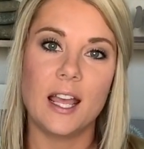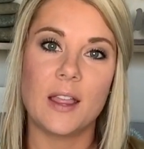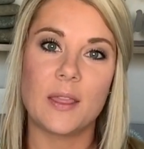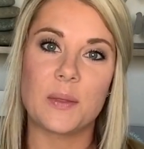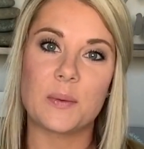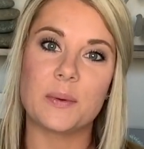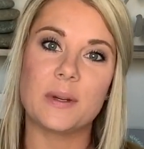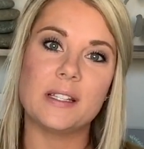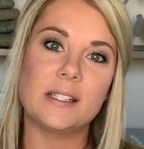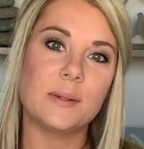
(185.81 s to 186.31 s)

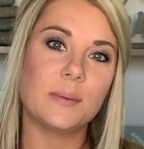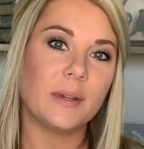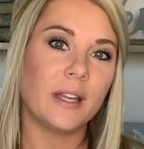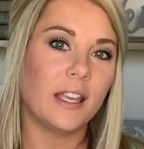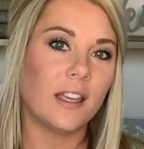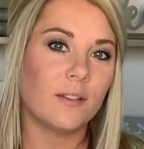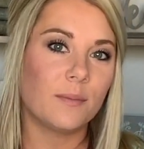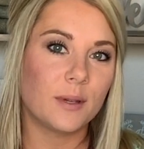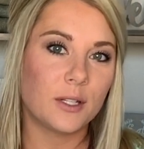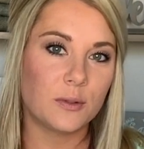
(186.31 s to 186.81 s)
the reason we
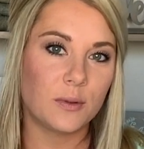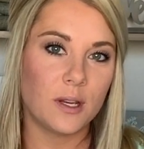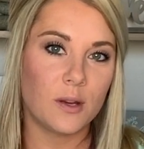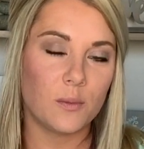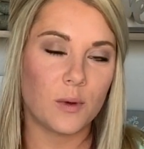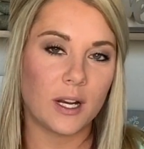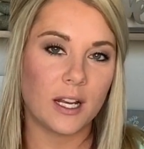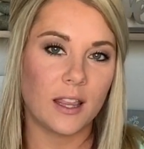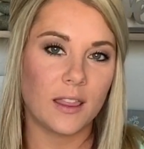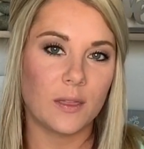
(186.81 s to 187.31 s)
give between
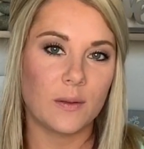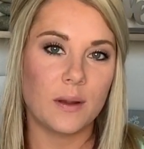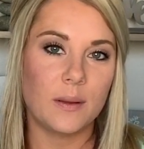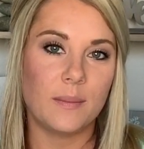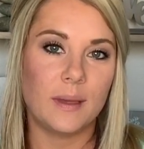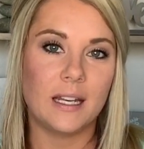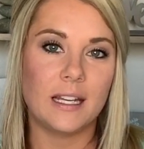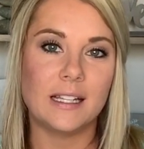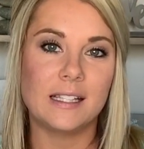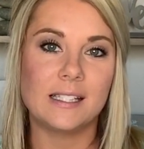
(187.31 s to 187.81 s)
1 and 3
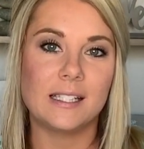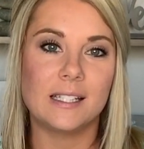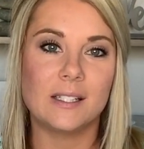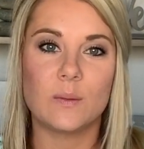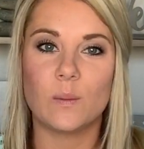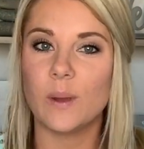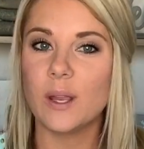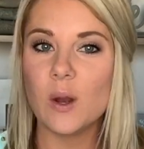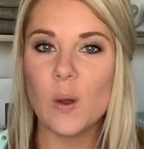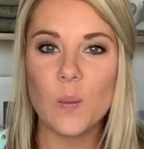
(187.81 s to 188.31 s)
minutes is
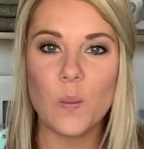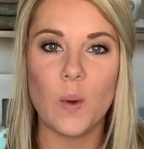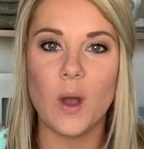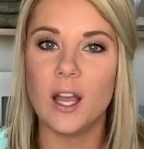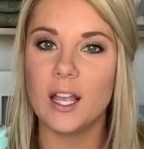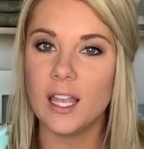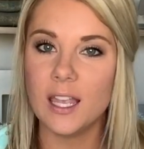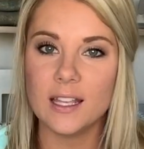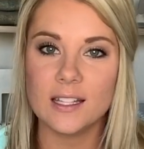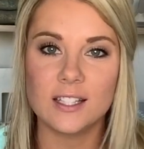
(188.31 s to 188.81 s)
we don't
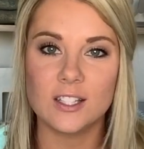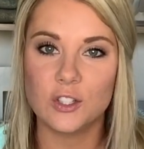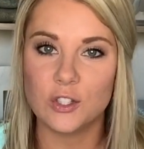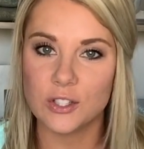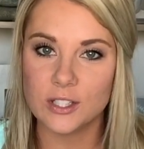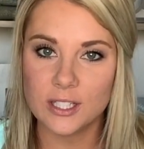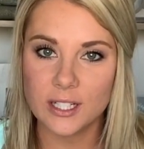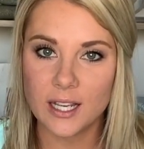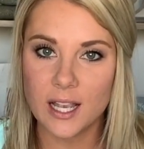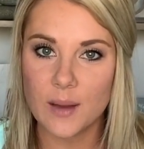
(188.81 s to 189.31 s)
want kids
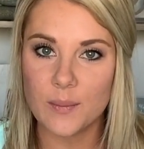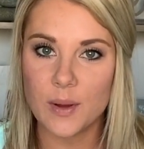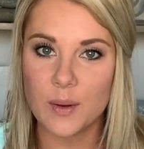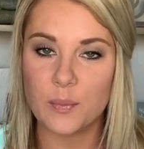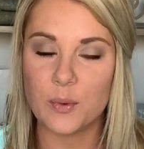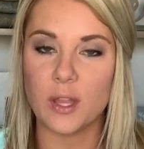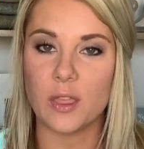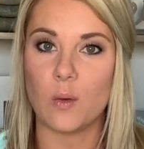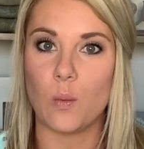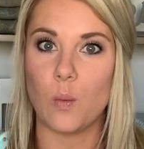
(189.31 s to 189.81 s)
just to come up
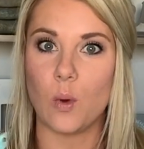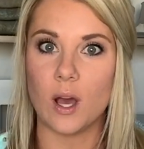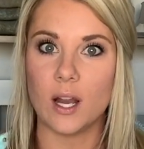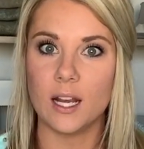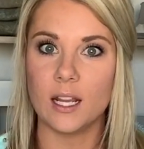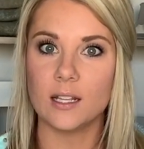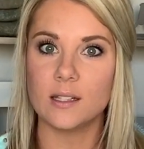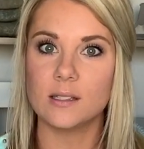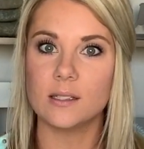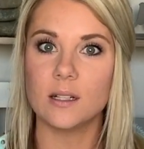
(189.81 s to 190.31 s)
with one
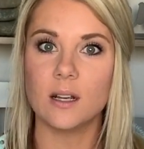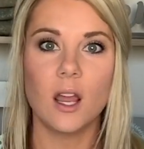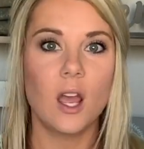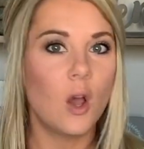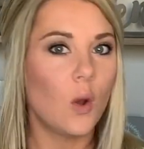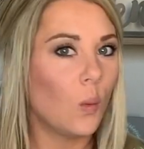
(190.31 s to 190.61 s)
answer.